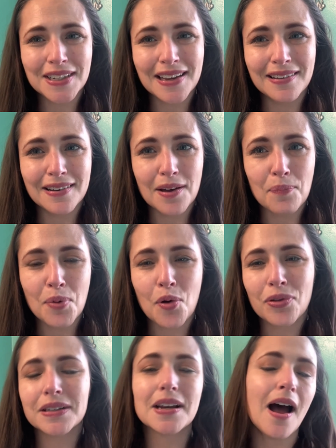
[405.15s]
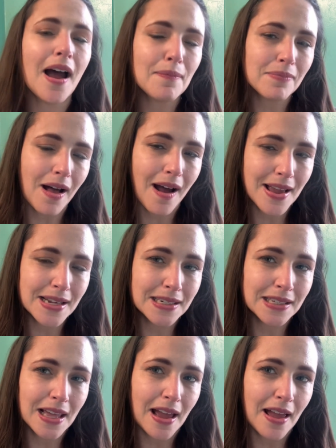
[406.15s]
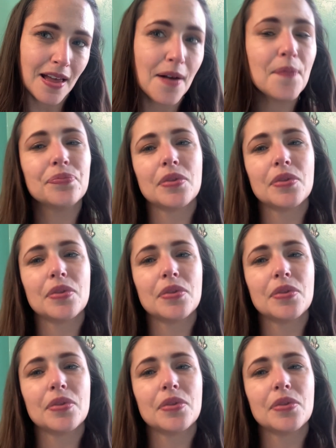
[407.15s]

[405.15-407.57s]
in both timelines that